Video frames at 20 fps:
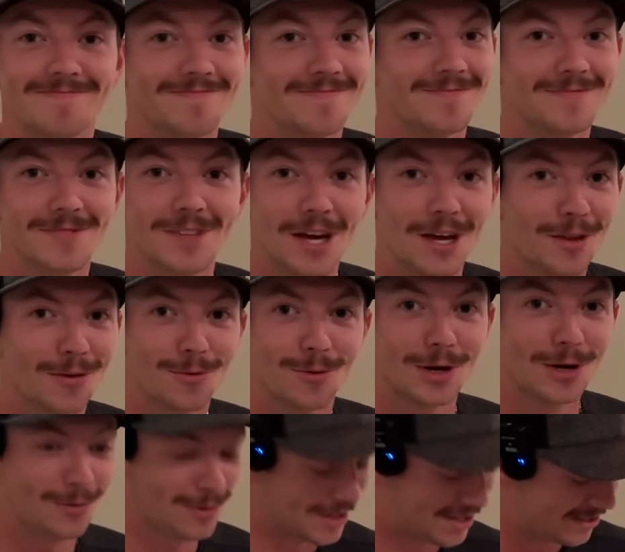they're the
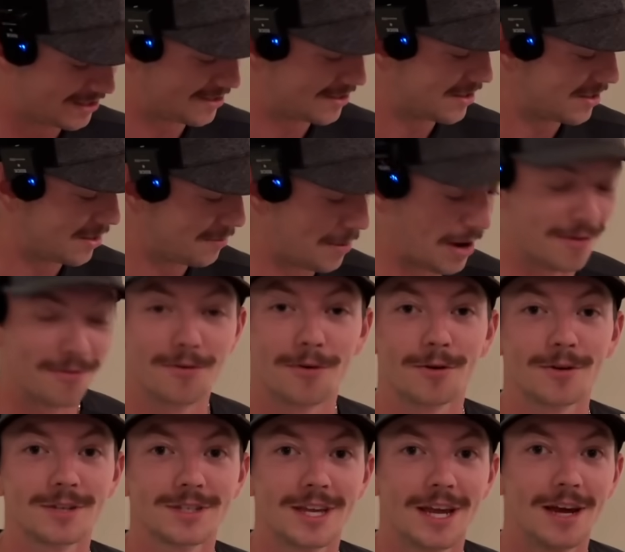real ones. They're my
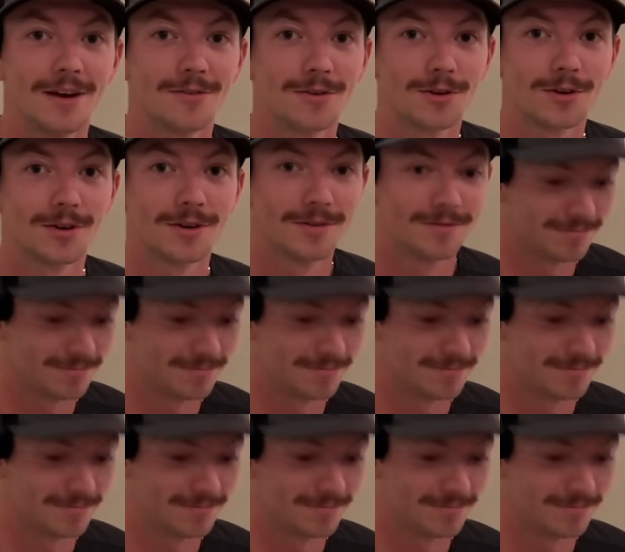first ever